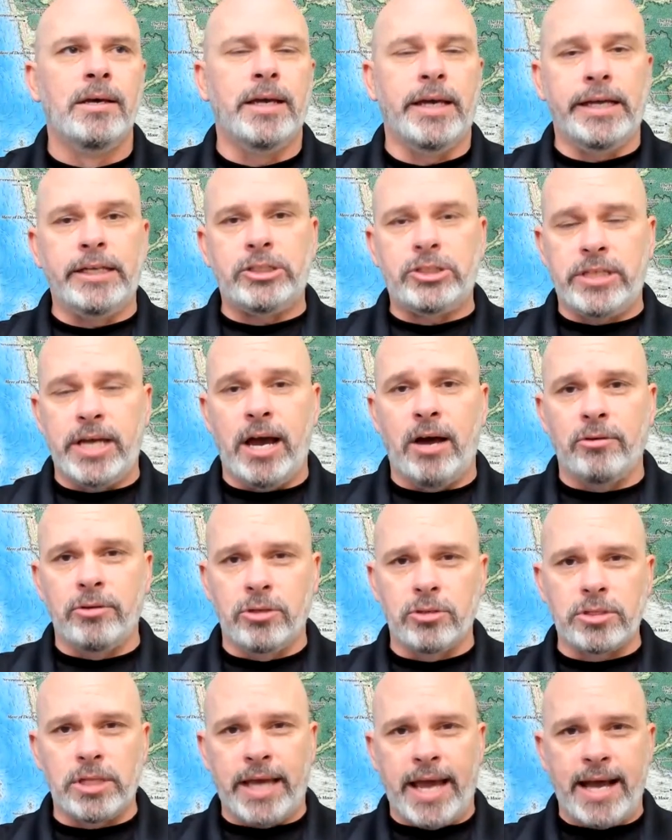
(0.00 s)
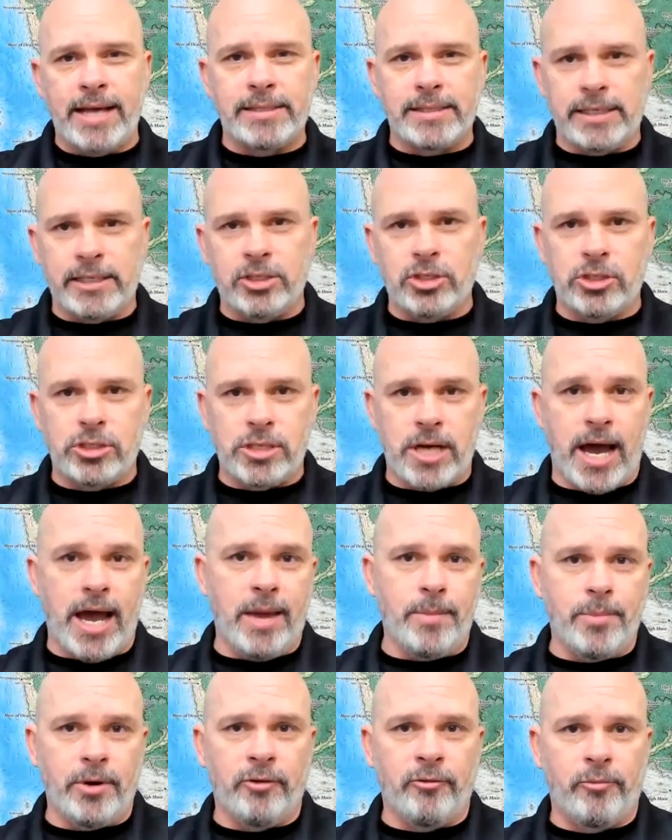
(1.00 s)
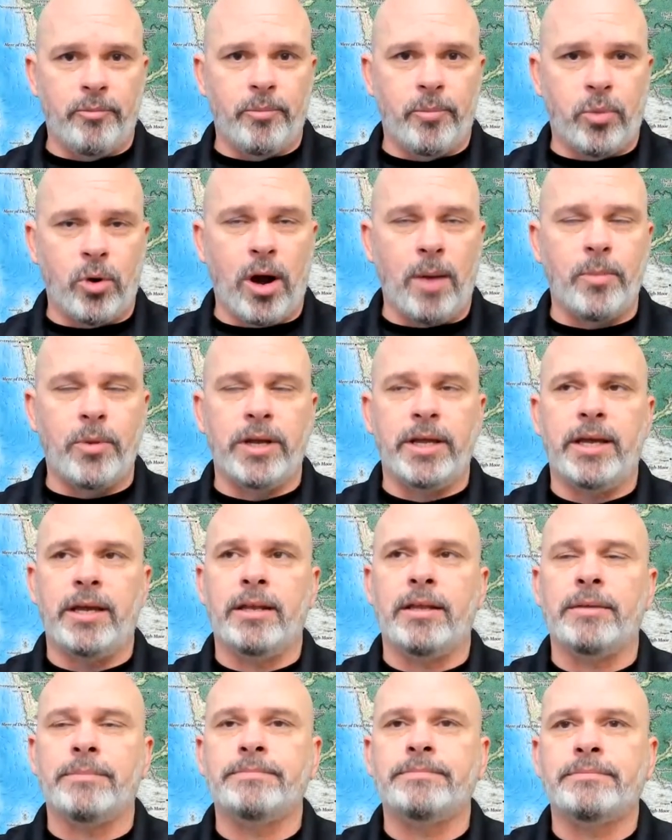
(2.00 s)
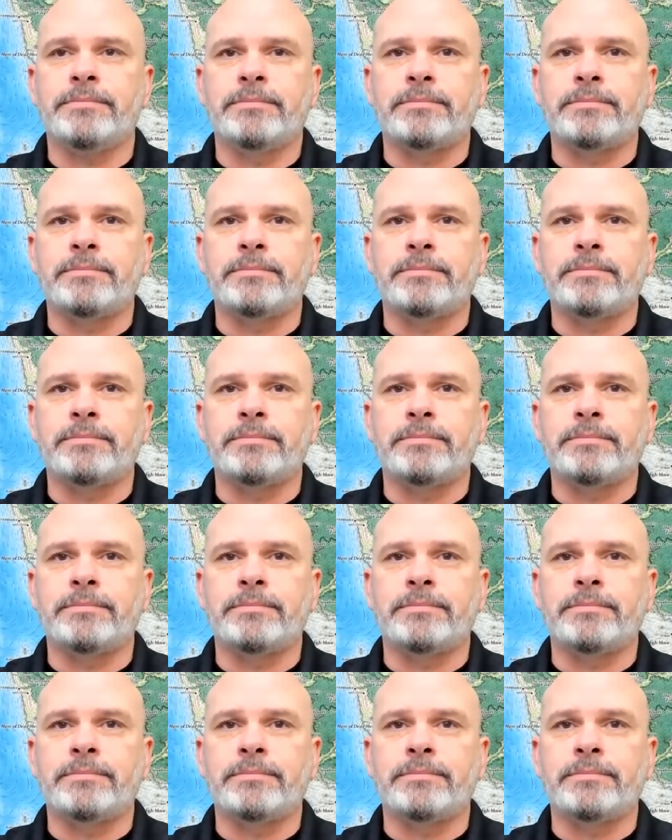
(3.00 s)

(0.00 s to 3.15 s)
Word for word: Each town usually has each type of property in it,